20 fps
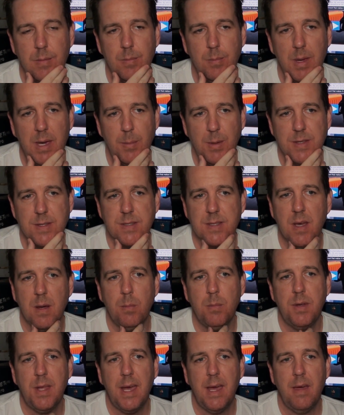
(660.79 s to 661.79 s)
maybe
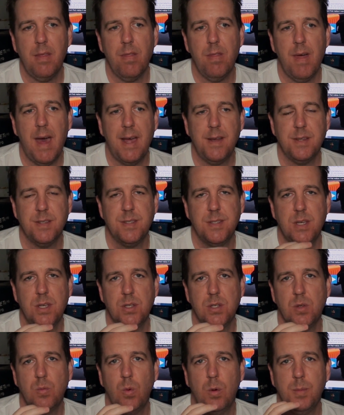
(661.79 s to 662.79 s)
someday that
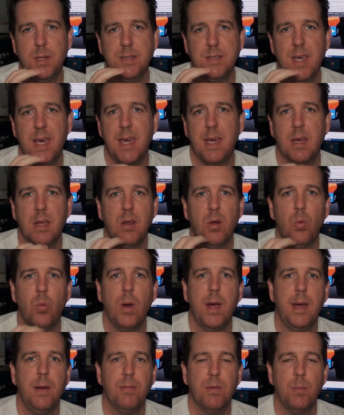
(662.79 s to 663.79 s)
decision will be taken
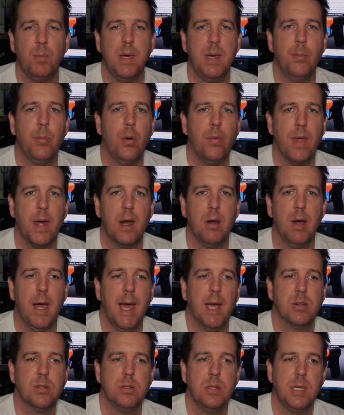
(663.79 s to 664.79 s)
away from people that are
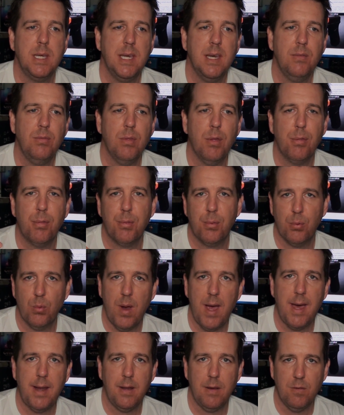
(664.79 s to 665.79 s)
actually in the
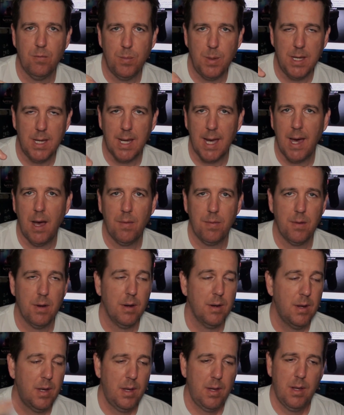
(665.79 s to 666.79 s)
threat of being out
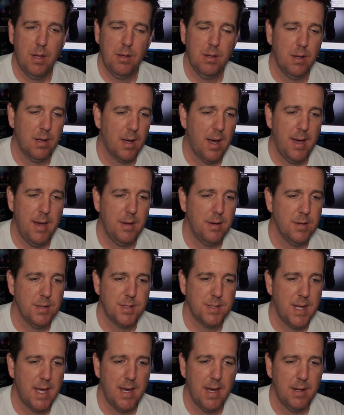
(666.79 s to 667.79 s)
there. Look, I
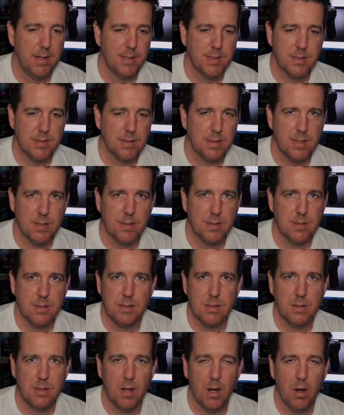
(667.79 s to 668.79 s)
understand it's this
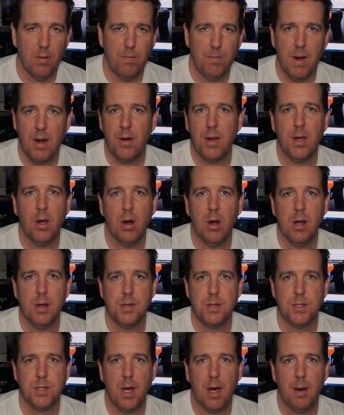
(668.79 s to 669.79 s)
is a very
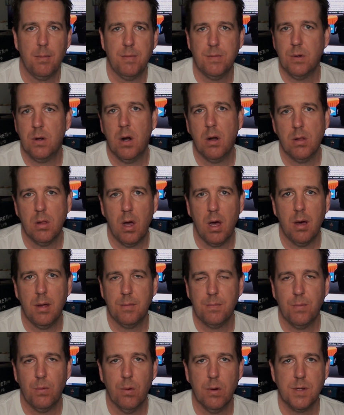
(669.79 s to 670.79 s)
hard job for our law
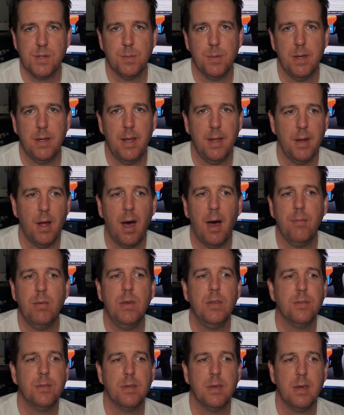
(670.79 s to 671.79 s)
enforcement, and
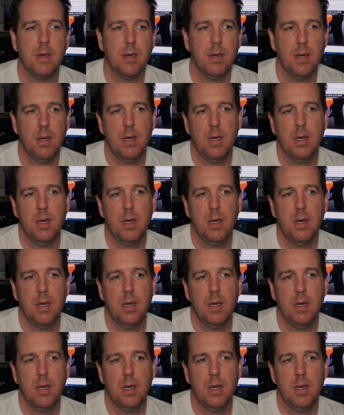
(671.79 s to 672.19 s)
obviously